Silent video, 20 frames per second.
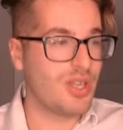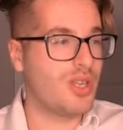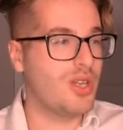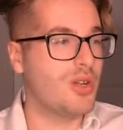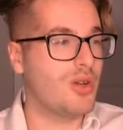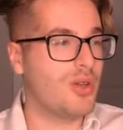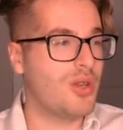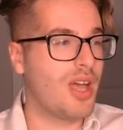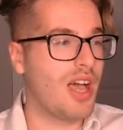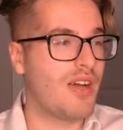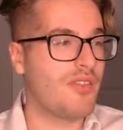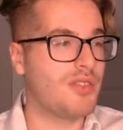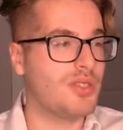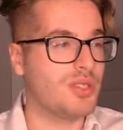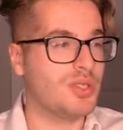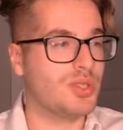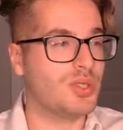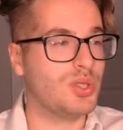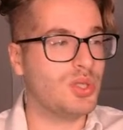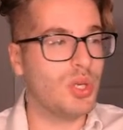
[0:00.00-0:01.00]
You have
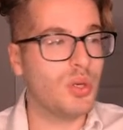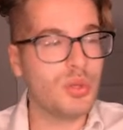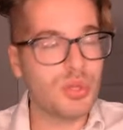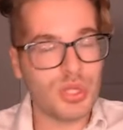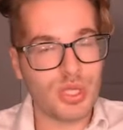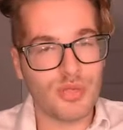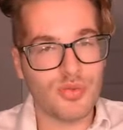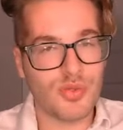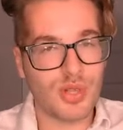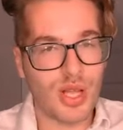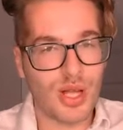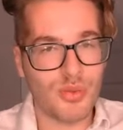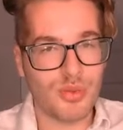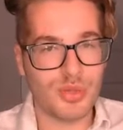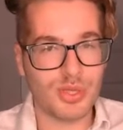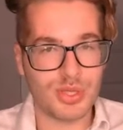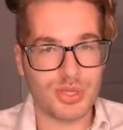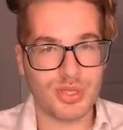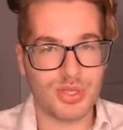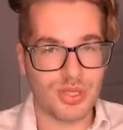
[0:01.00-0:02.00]
this associative law,
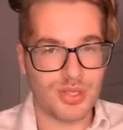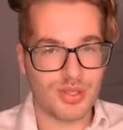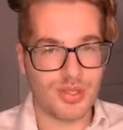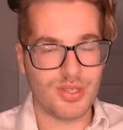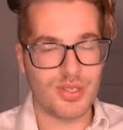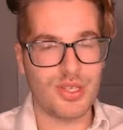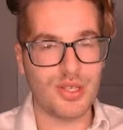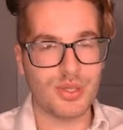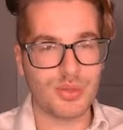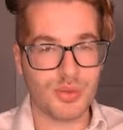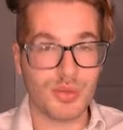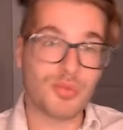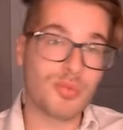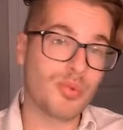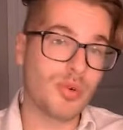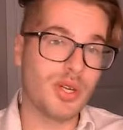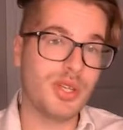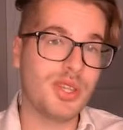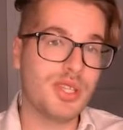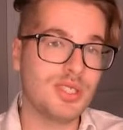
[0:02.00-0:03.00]
which deals with
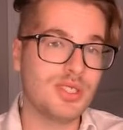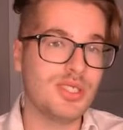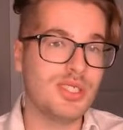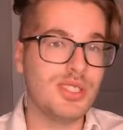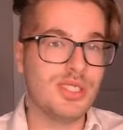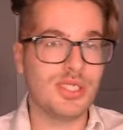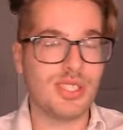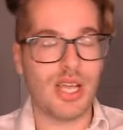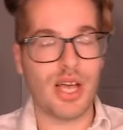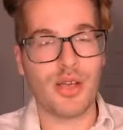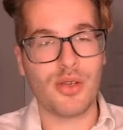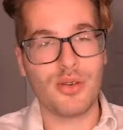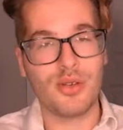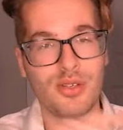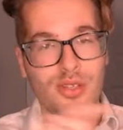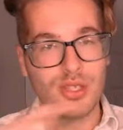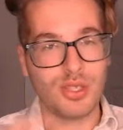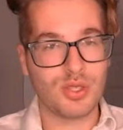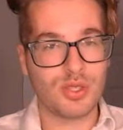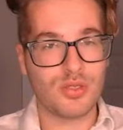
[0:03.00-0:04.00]
parentheses and how you
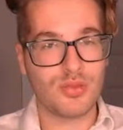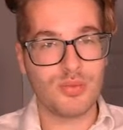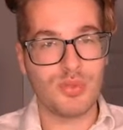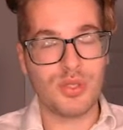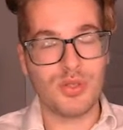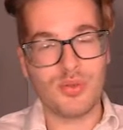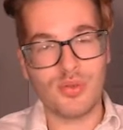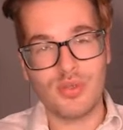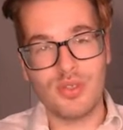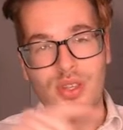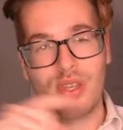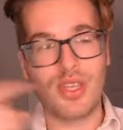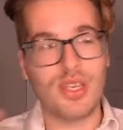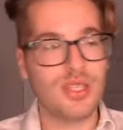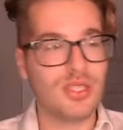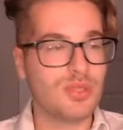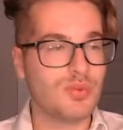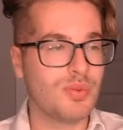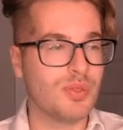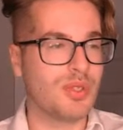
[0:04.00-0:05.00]
distribute
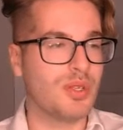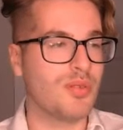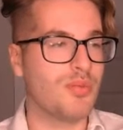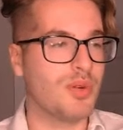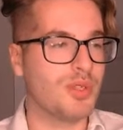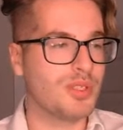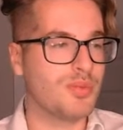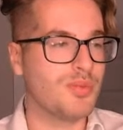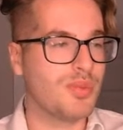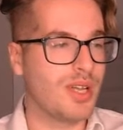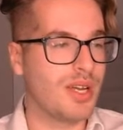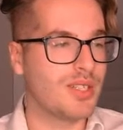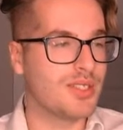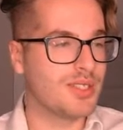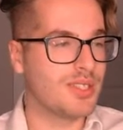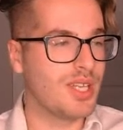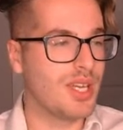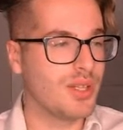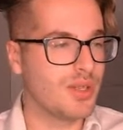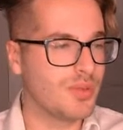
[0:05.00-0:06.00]
things when they're
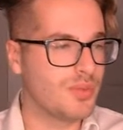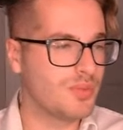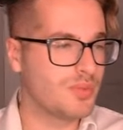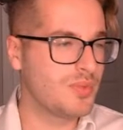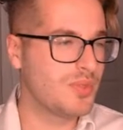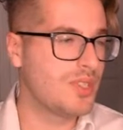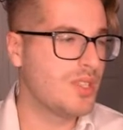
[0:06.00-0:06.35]
multiplied together.